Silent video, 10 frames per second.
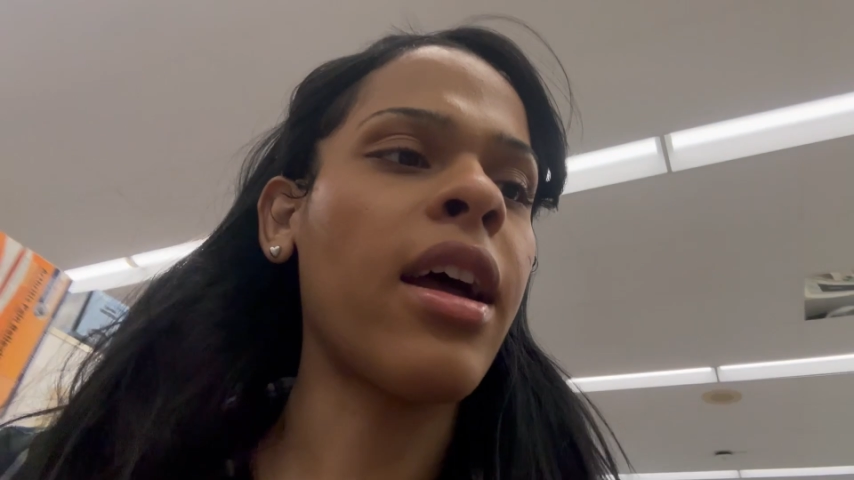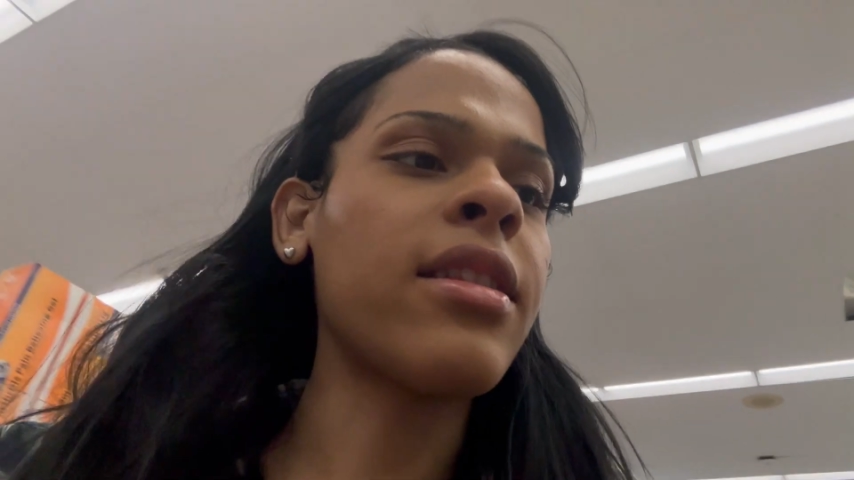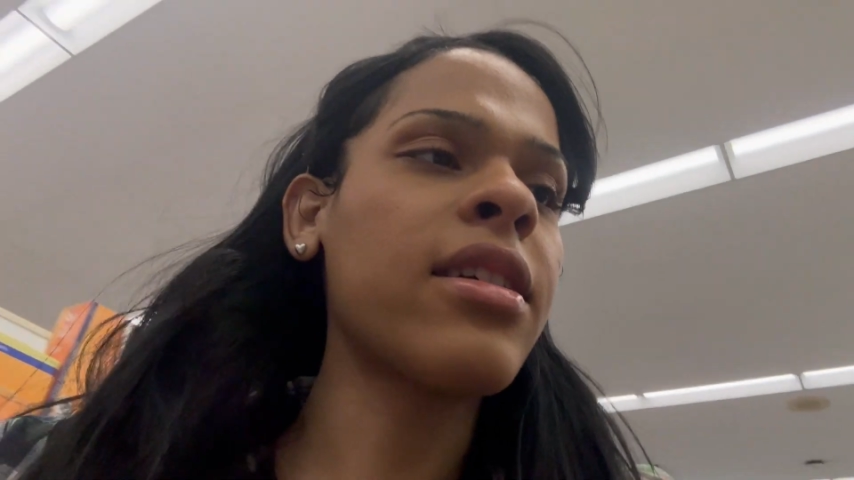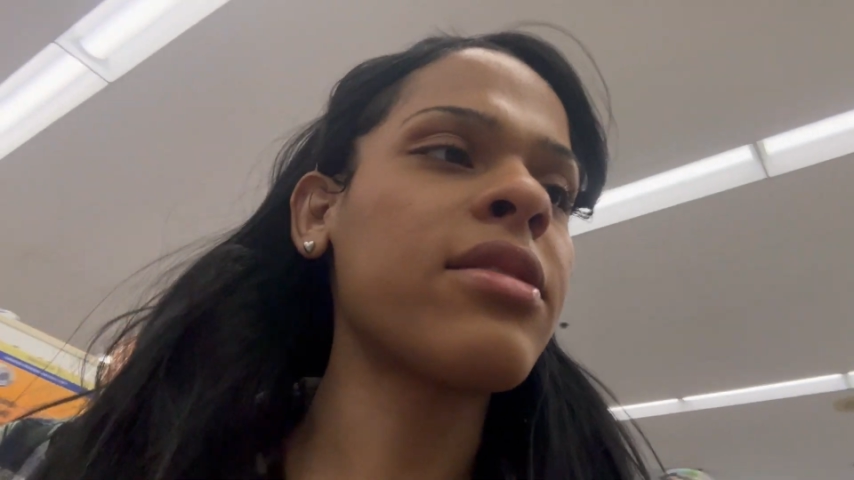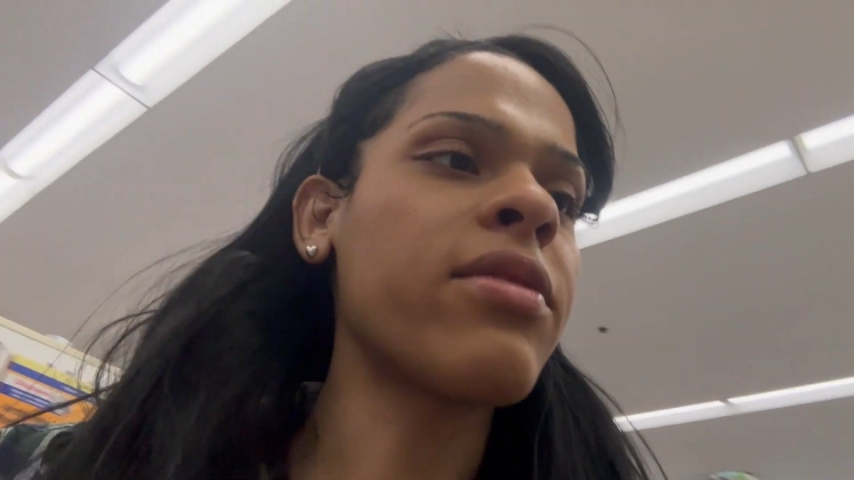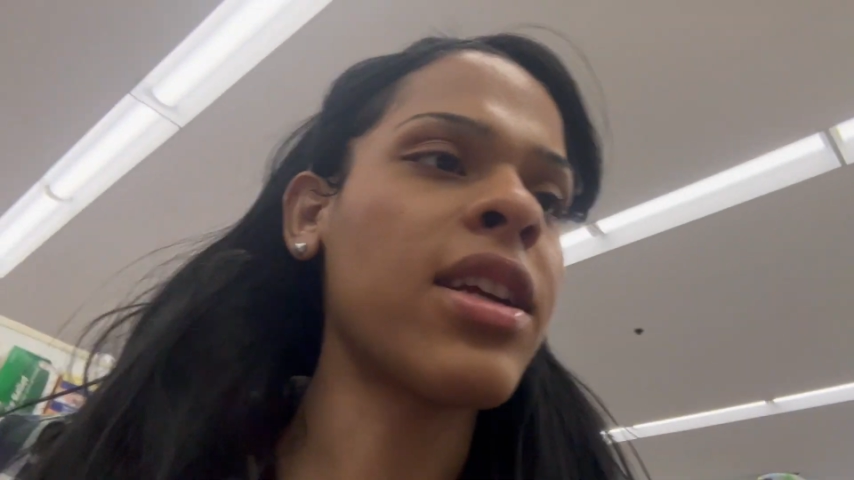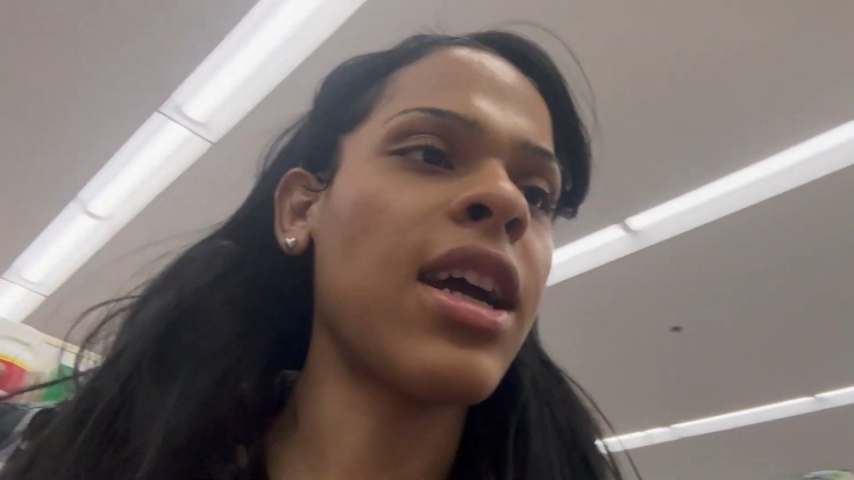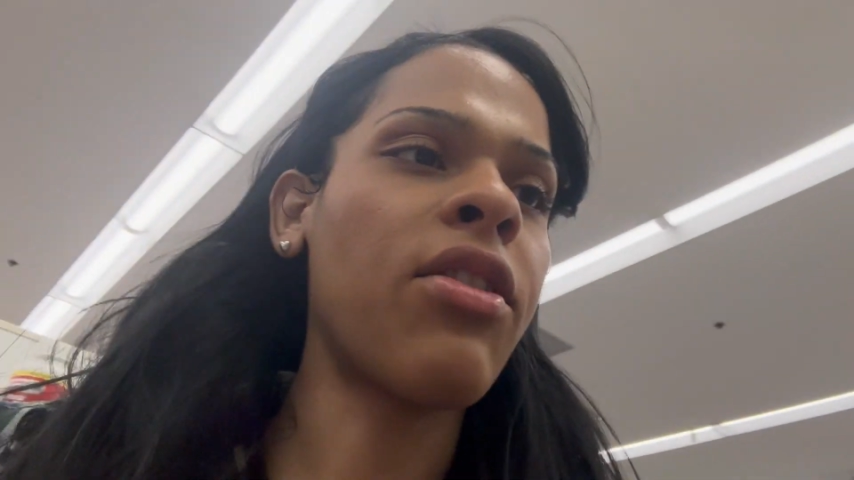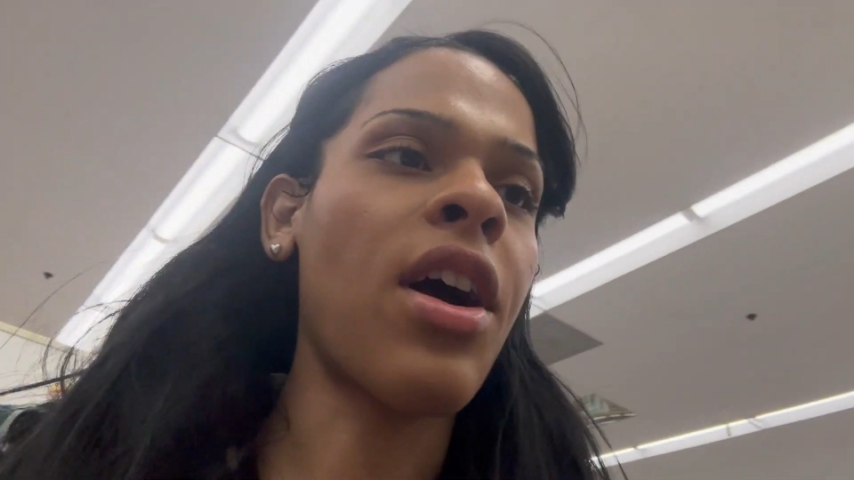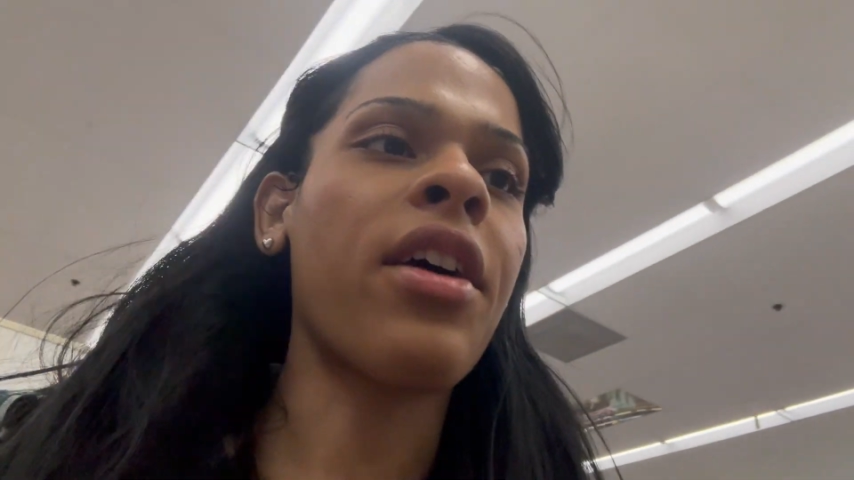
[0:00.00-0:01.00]
I think it's funny
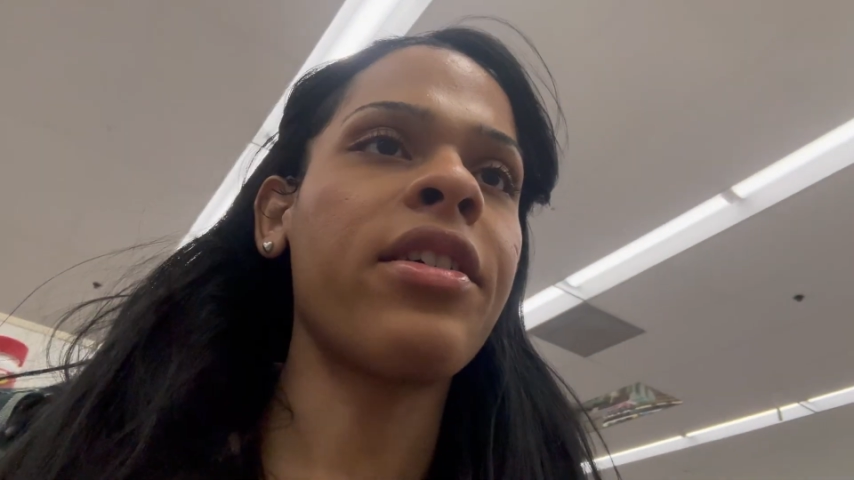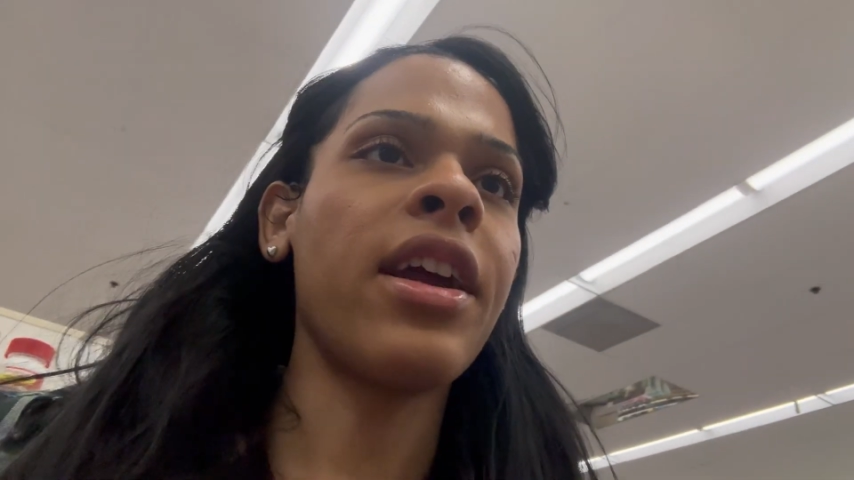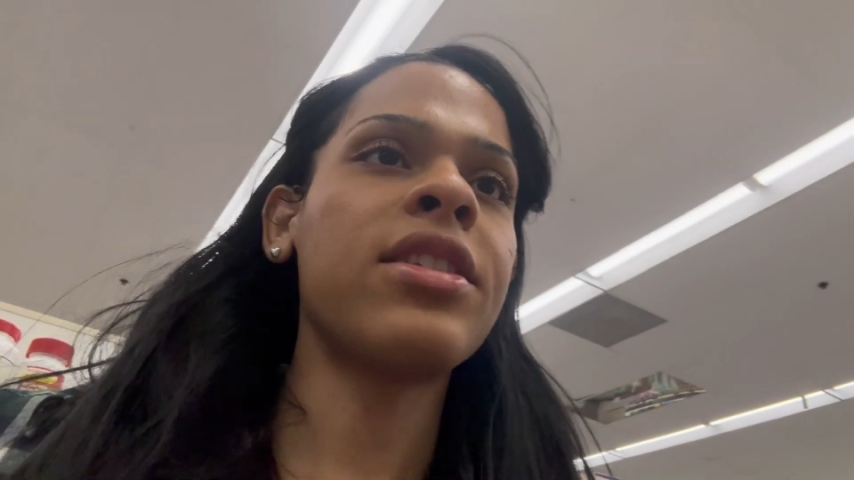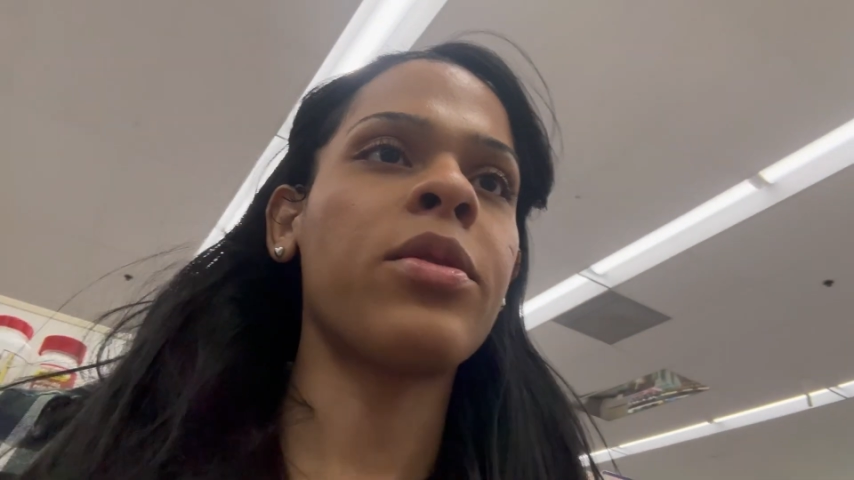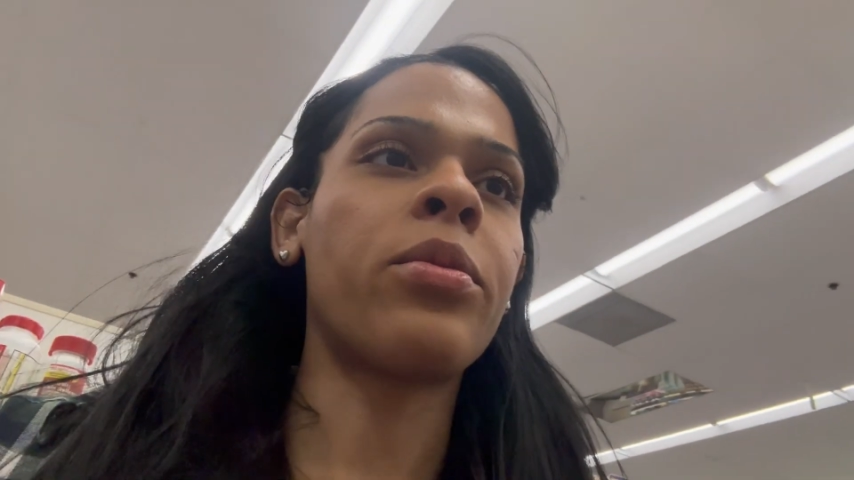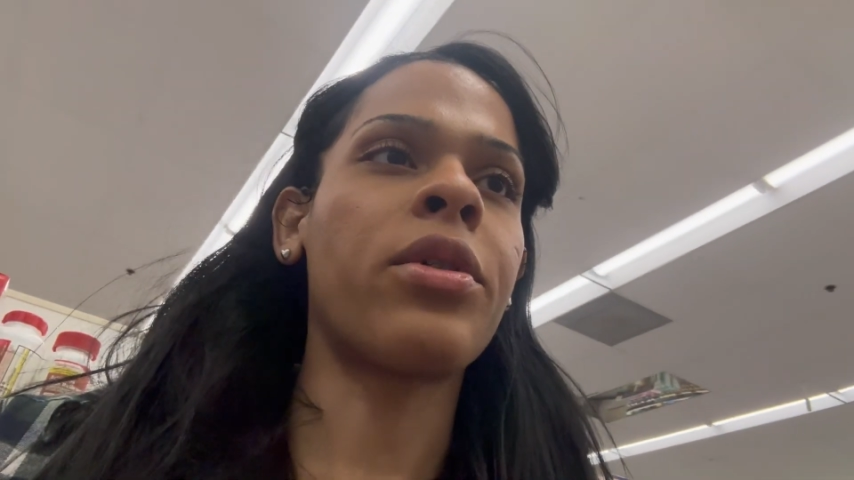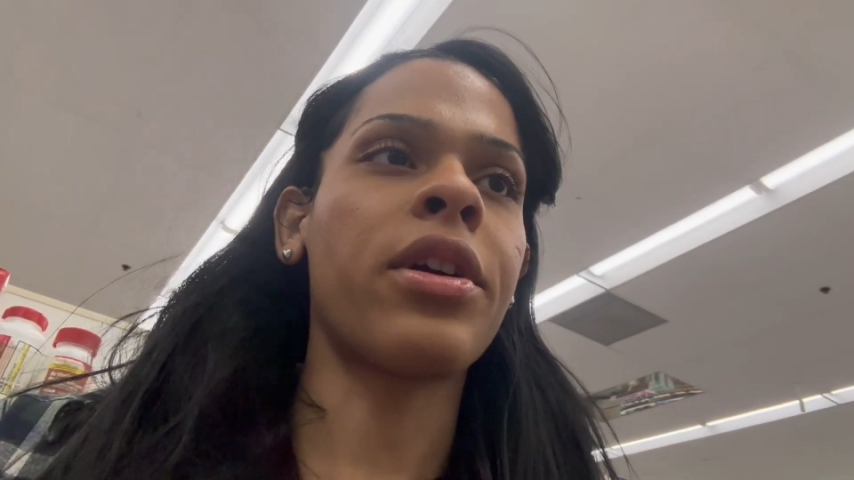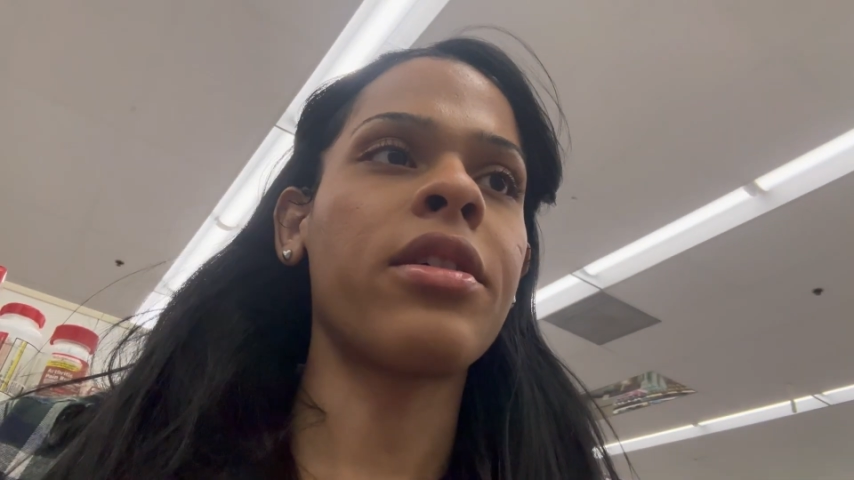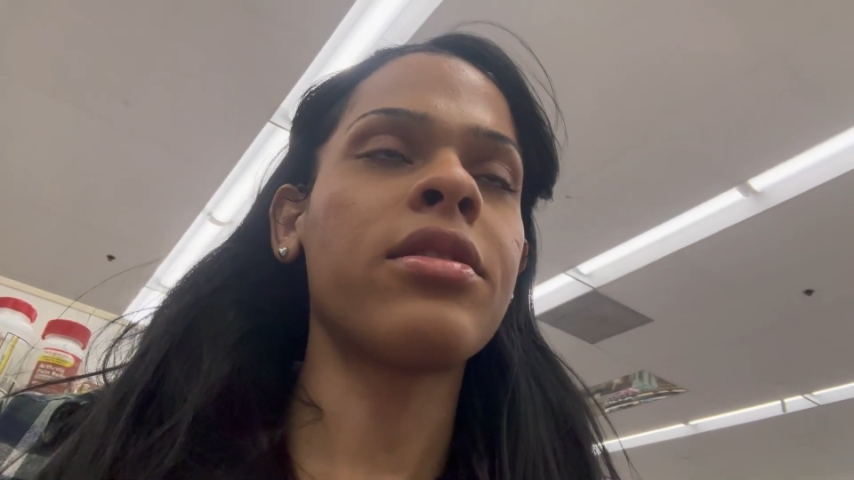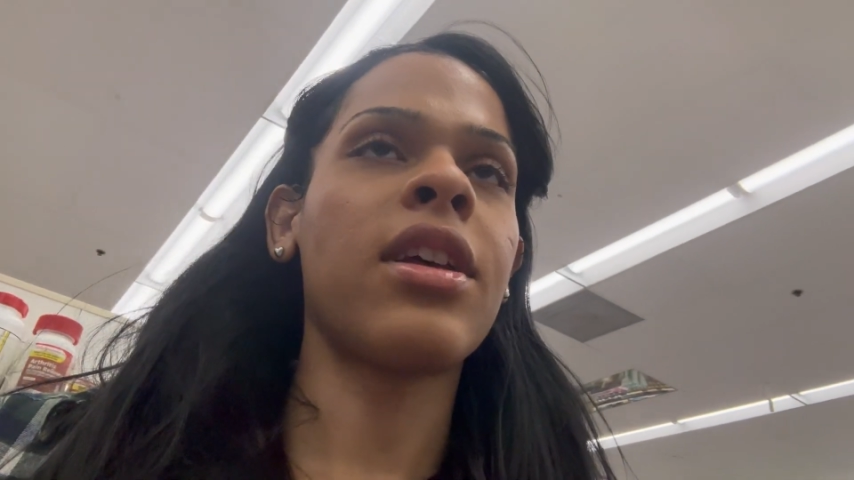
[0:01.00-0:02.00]
how God creates a
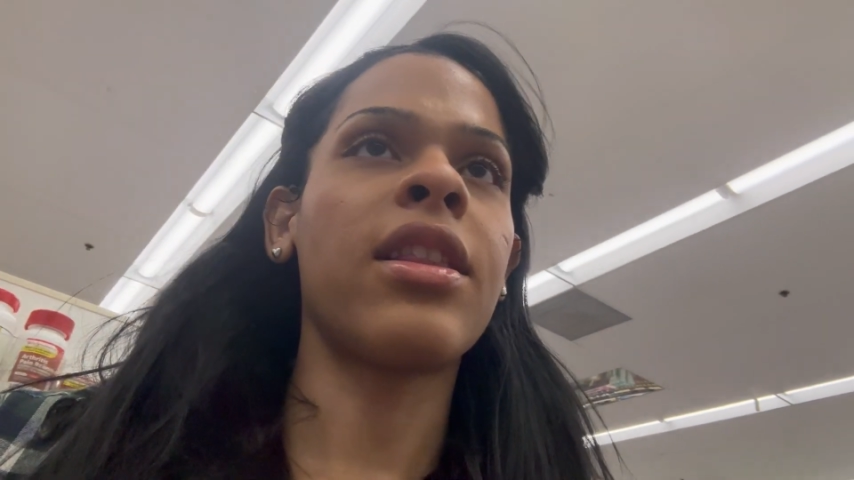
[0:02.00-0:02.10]
world